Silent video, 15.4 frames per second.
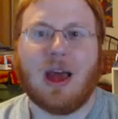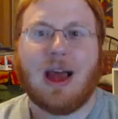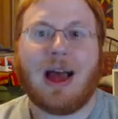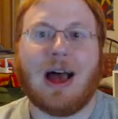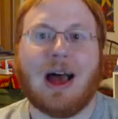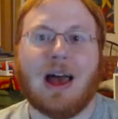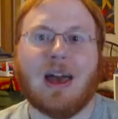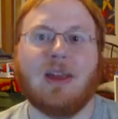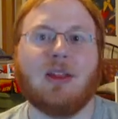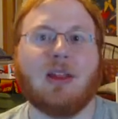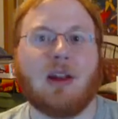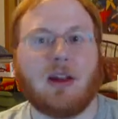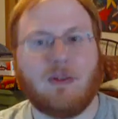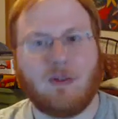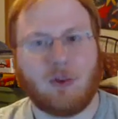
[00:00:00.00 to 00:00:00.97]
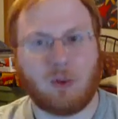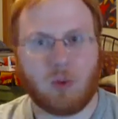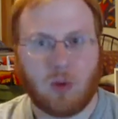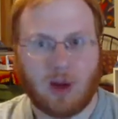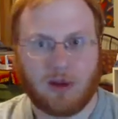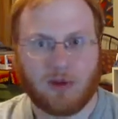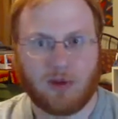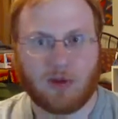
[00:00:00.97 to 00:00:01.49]
I love
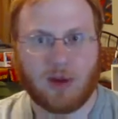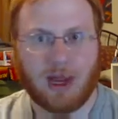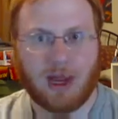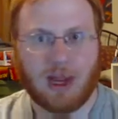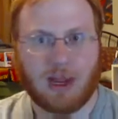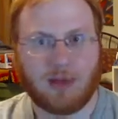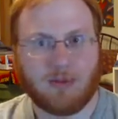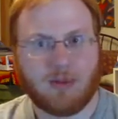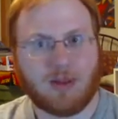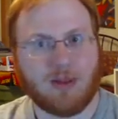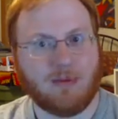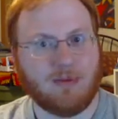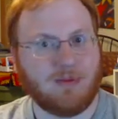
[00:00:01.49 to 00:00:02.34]
retro games.